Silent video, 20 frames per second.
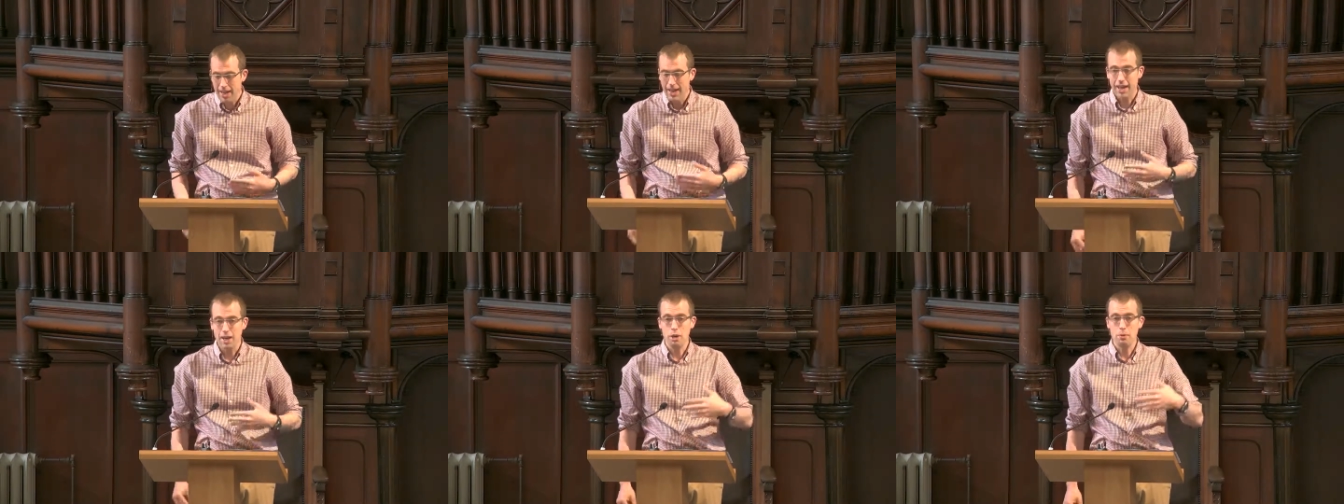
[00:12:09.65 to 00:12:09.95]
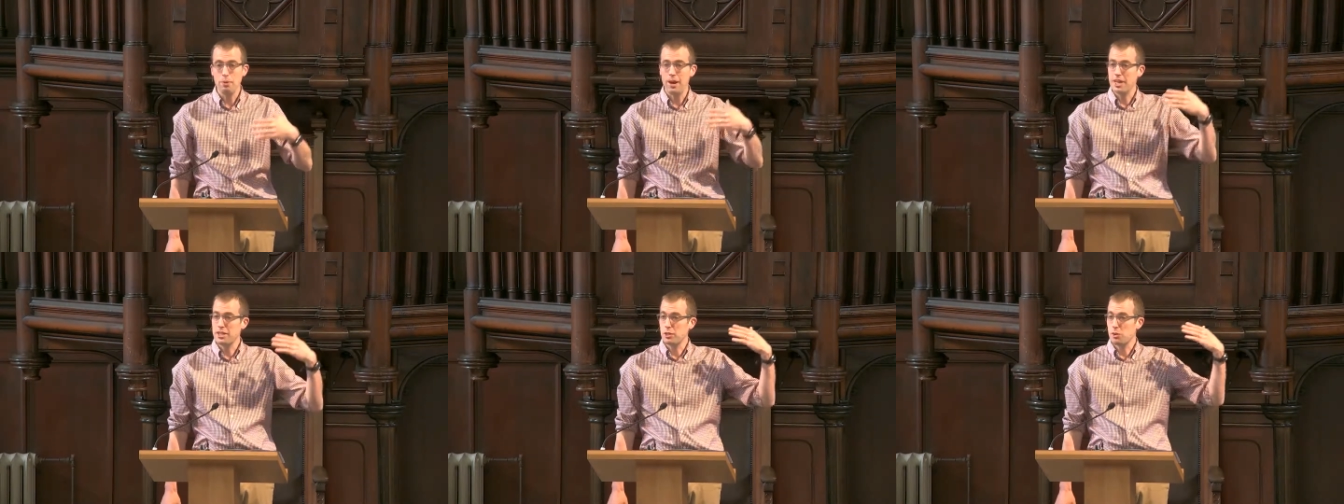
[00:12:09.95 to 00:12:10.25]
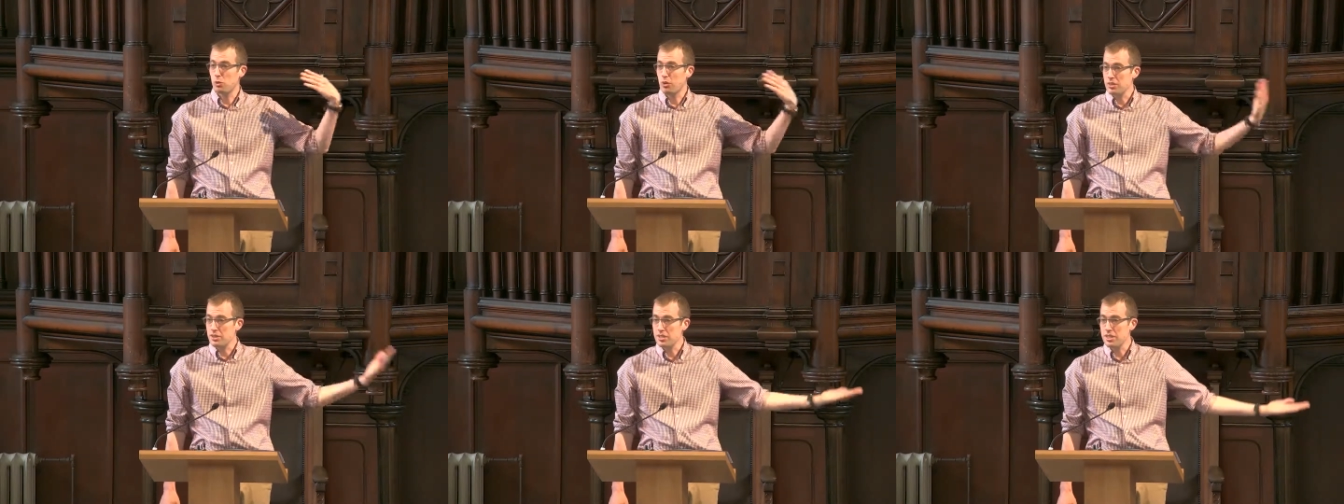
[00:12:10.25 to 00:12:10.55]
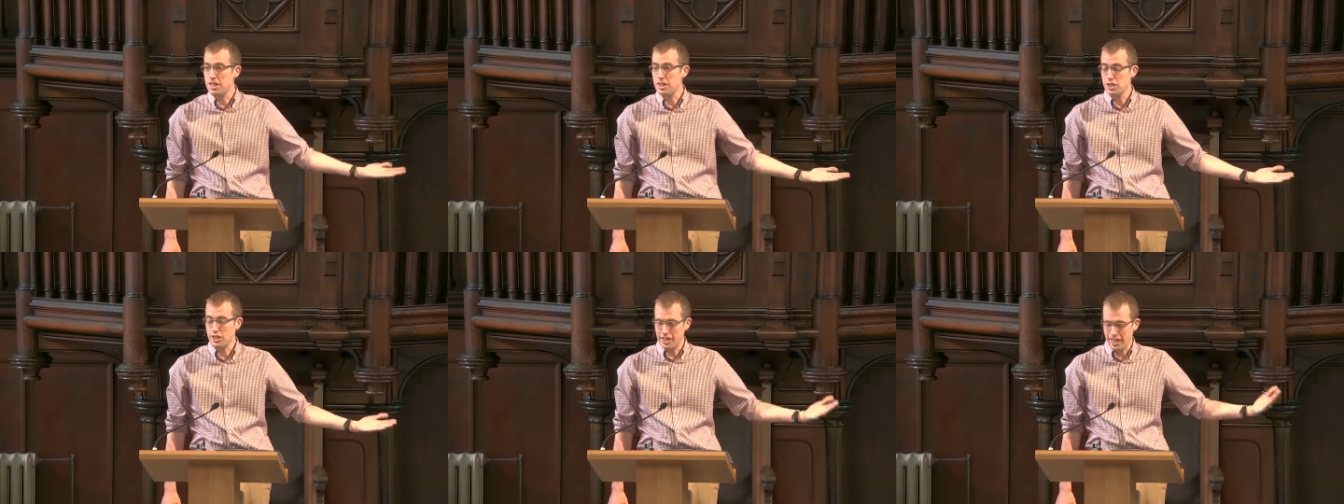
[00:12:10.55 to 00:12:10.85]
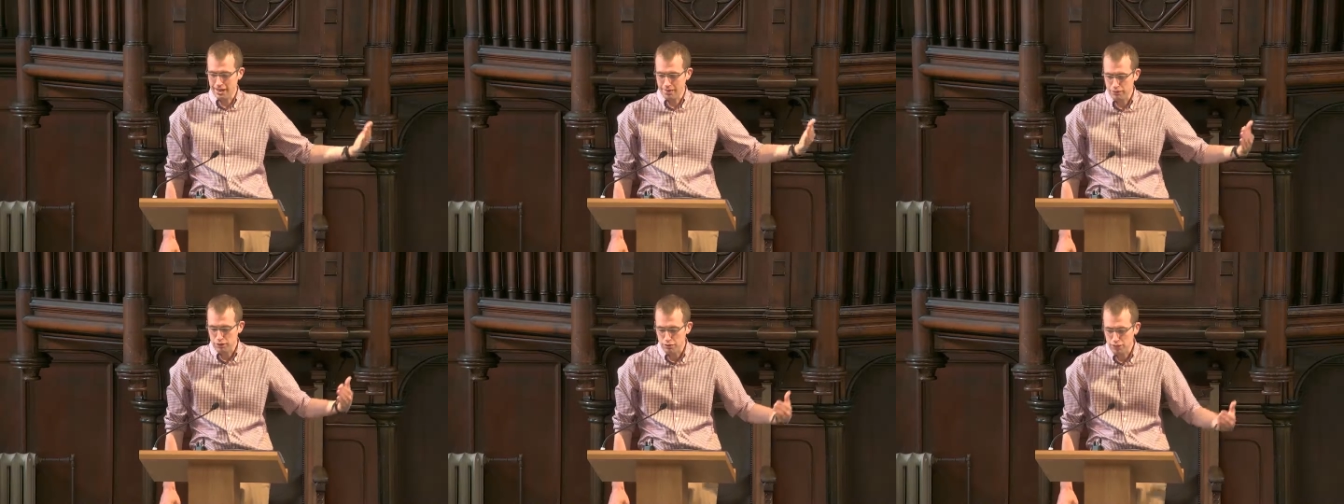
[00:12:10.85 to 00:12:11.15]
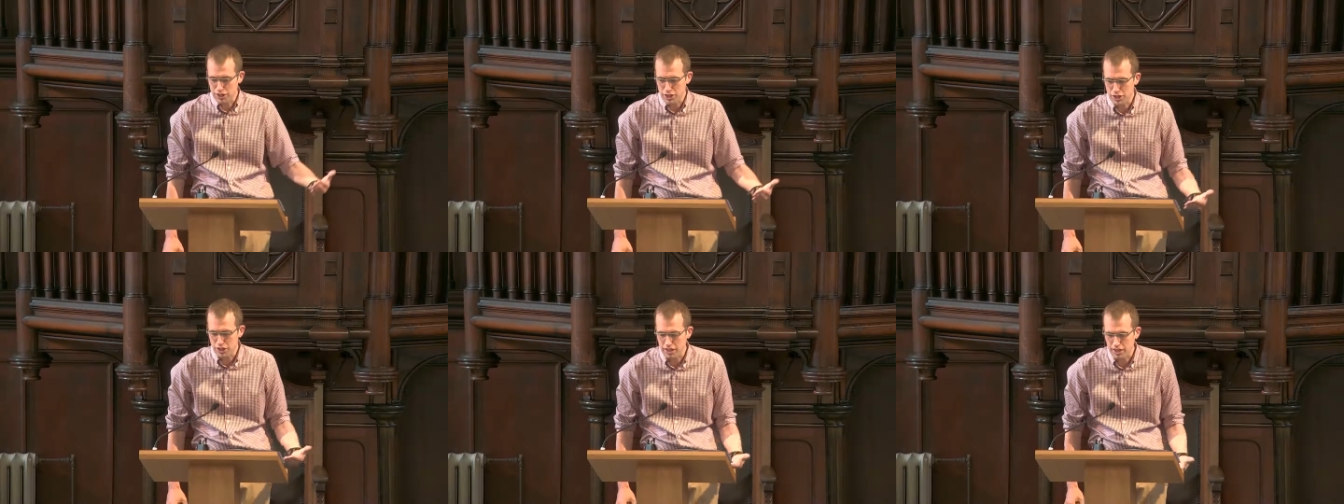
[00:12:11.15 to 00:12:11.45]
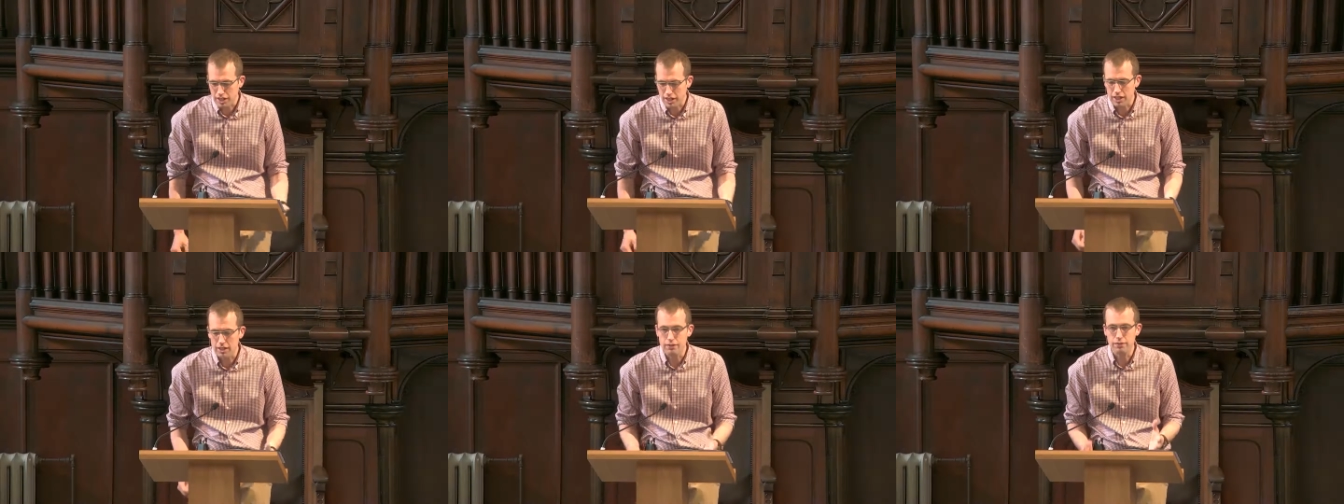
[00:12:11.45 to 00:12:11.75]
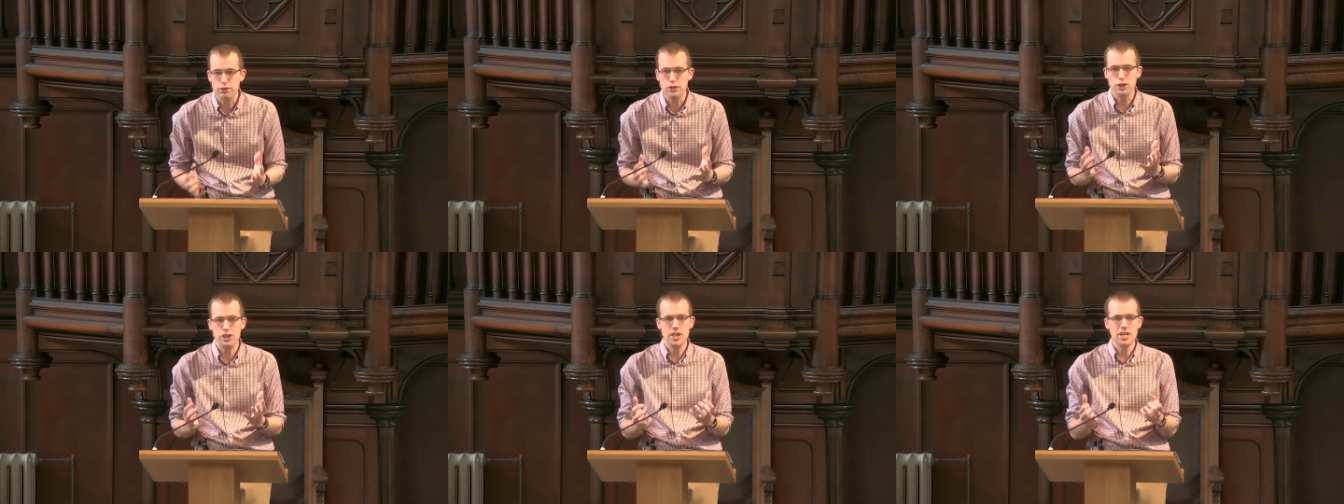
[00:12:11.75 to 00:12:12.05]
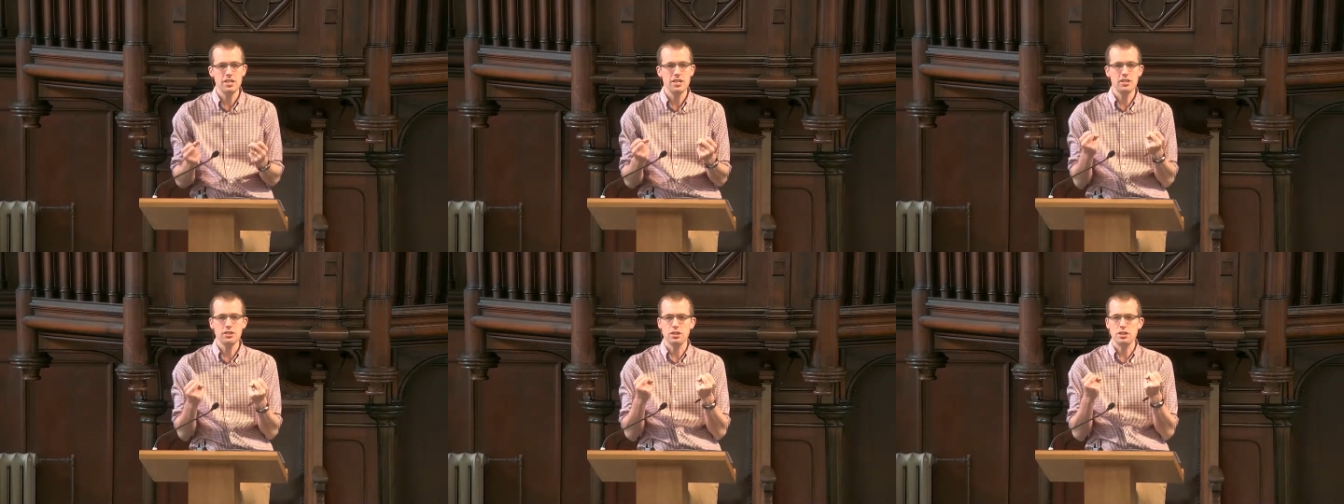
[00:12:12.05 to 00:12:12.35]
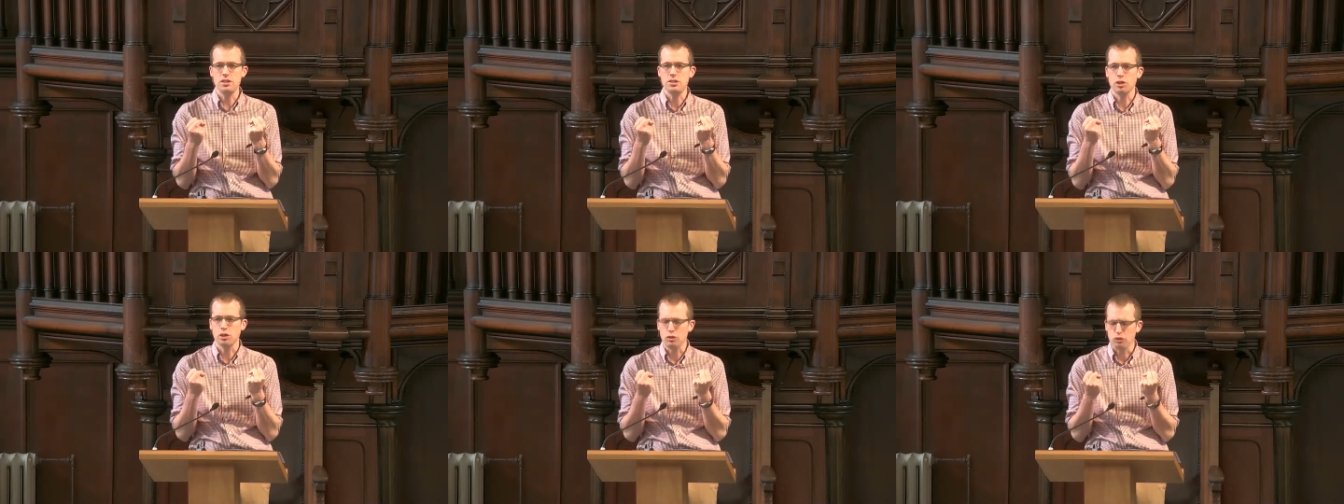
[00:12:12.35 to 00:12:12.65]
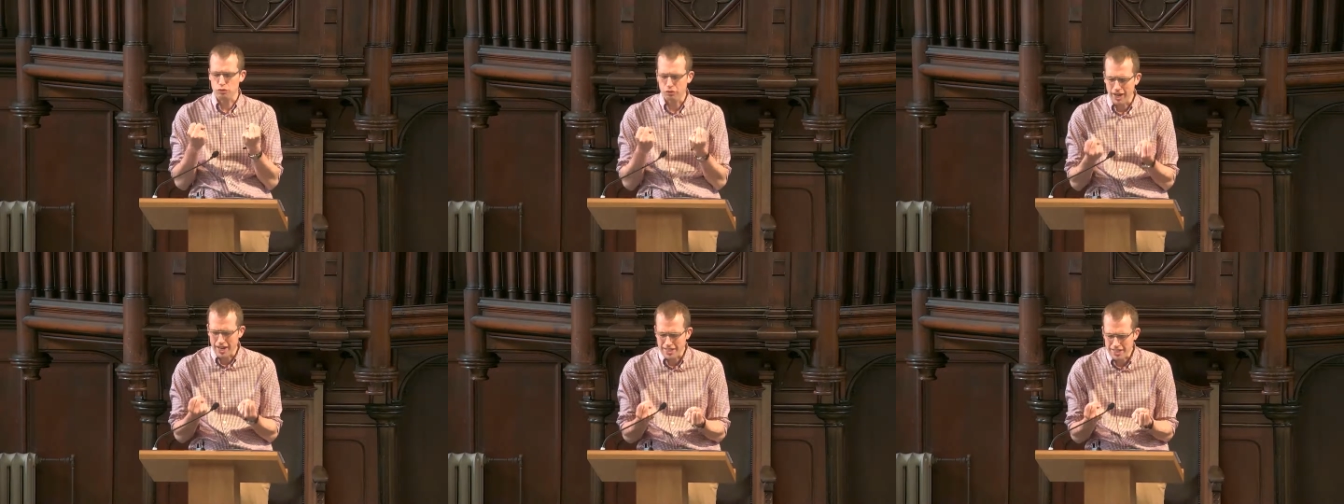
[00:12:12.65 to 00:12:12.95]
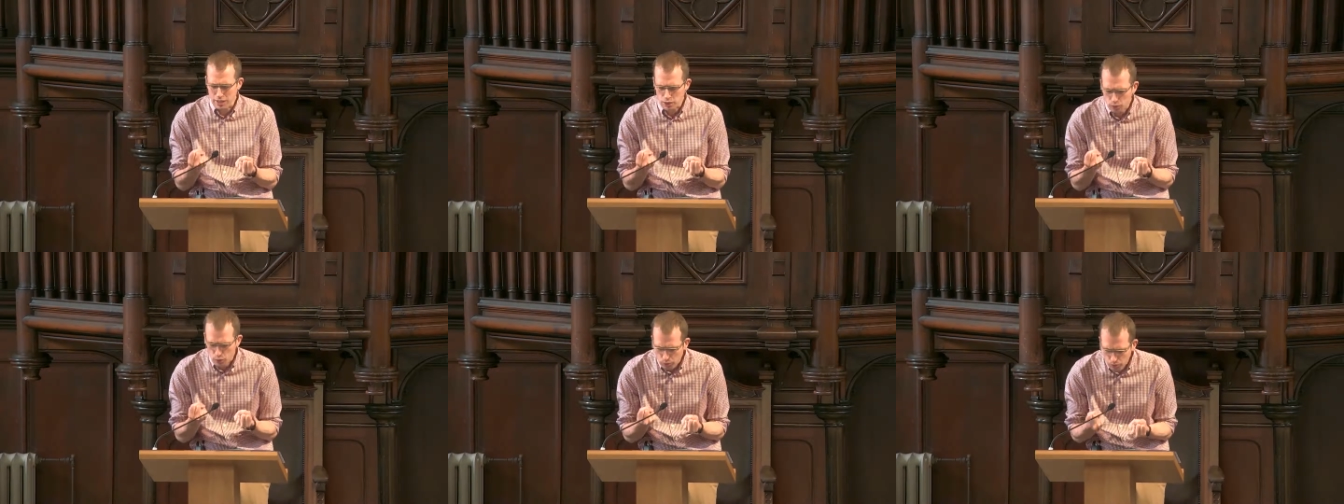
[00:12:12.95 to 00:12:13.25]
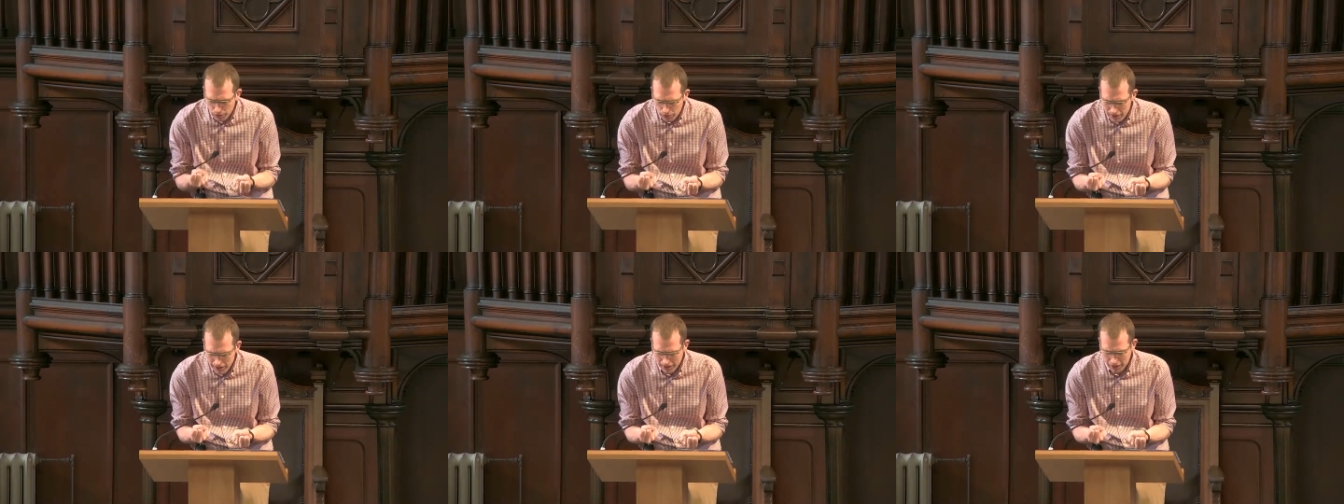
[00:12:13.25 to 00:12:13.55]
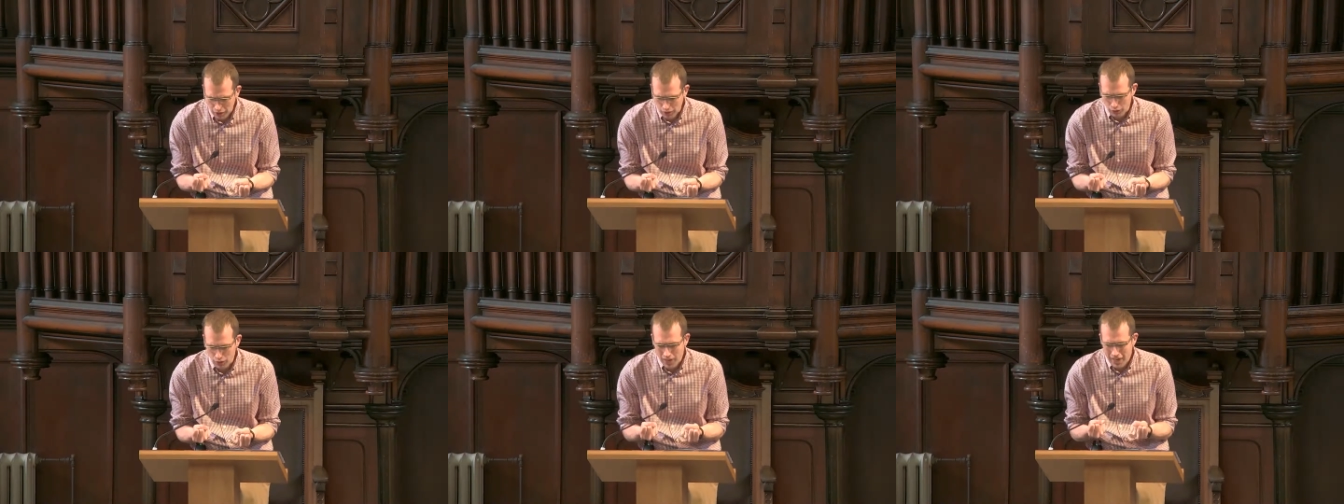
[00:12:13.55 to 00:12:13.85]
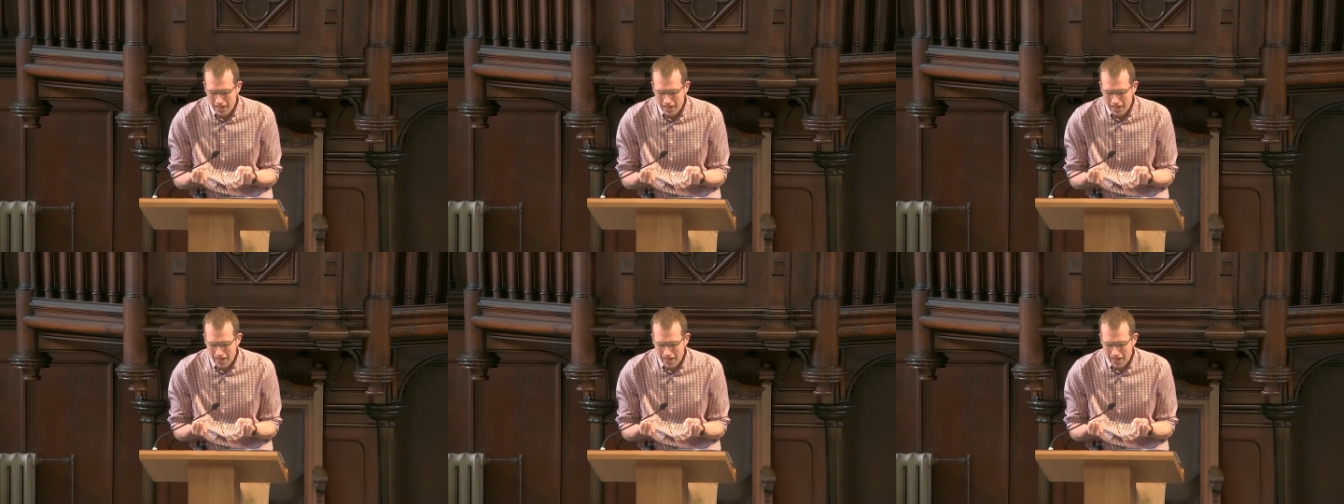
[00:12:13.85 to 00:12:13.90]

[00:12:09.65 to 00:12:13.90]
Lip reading: and no matter what stage in life you reach the cliff, Jesus is already holding you,